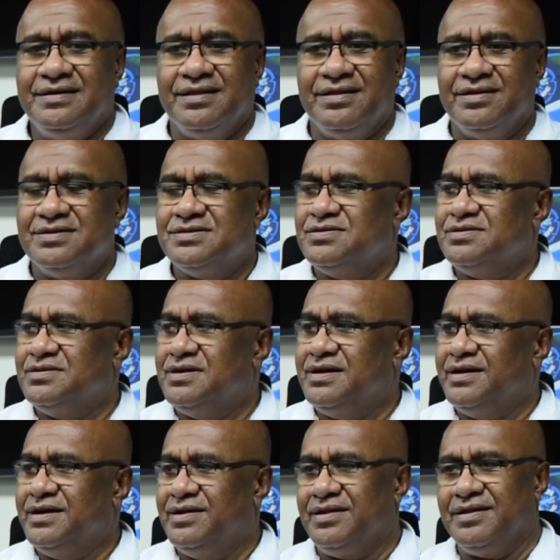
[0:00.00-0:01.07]
and those
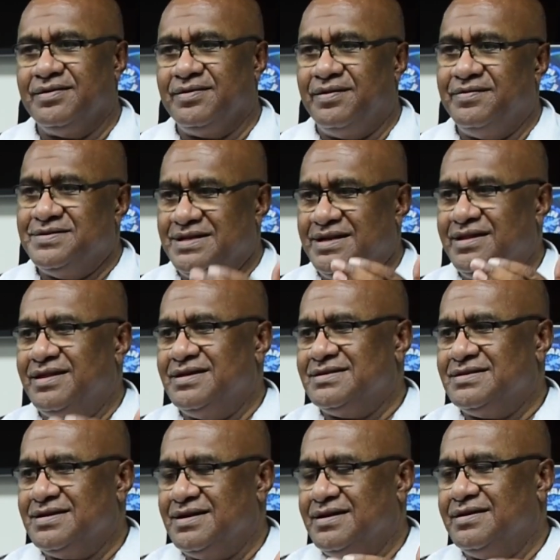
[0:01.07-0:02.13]
who obviously
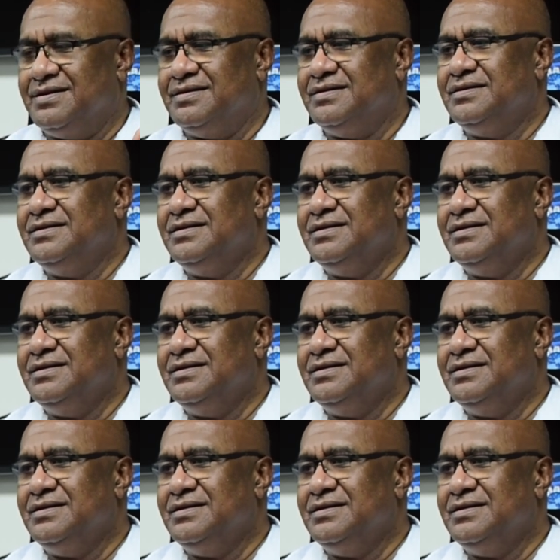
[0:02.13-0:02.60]
there's the